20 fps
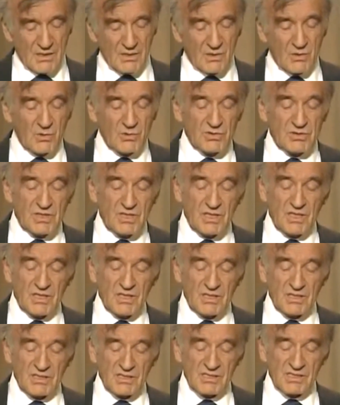good
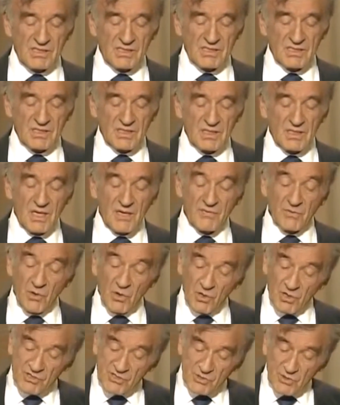things have
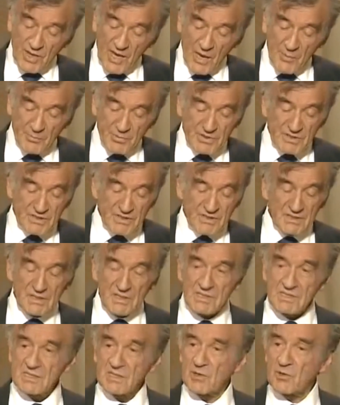also happened in
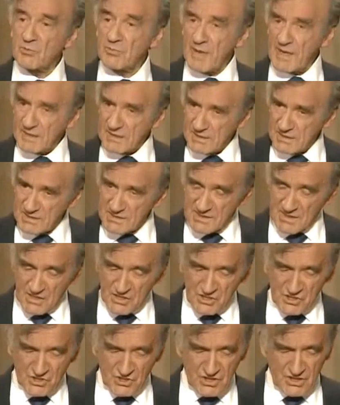this traumatic
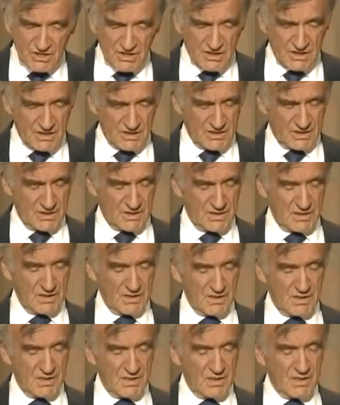century.
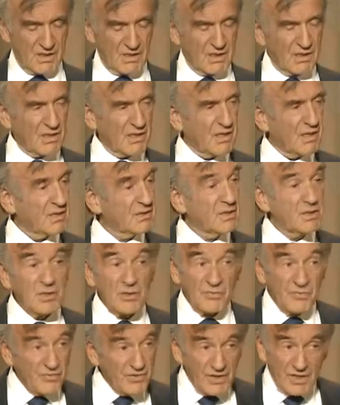The
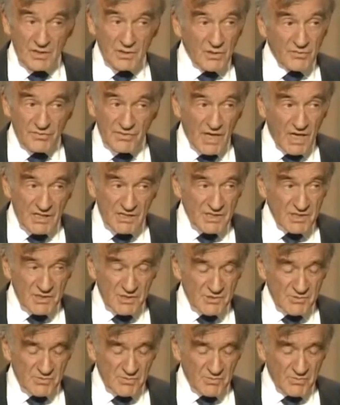defeat of
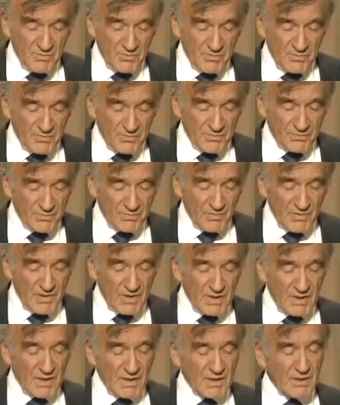Nazism,
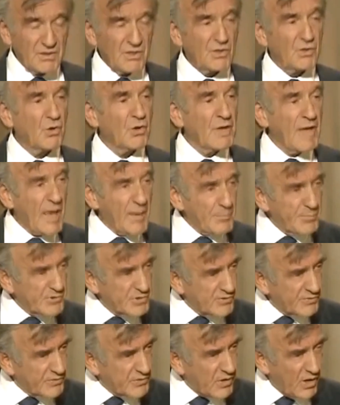the
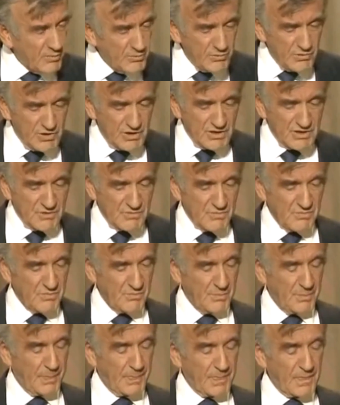collapse of communism,
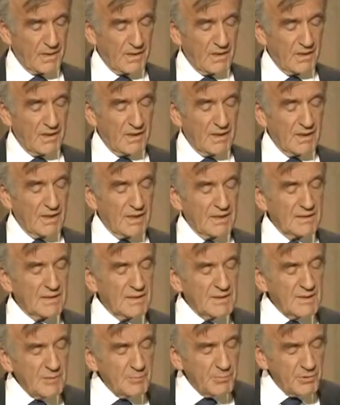
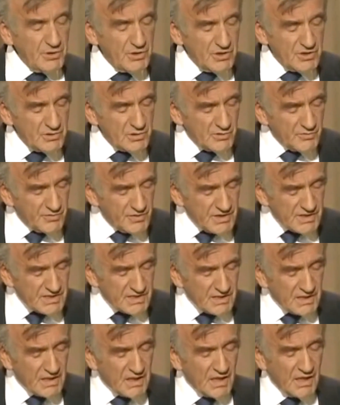the rebirth of
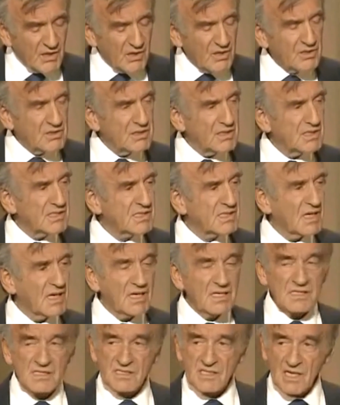Israel on its
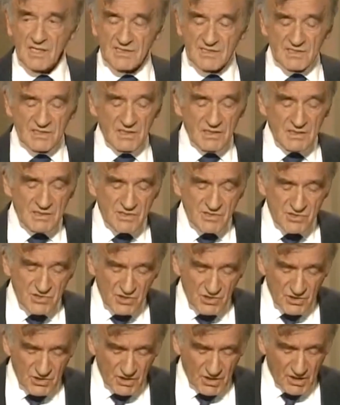ancestral
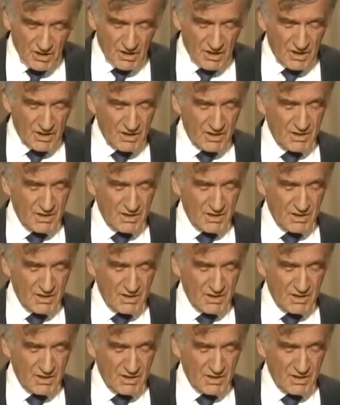soil,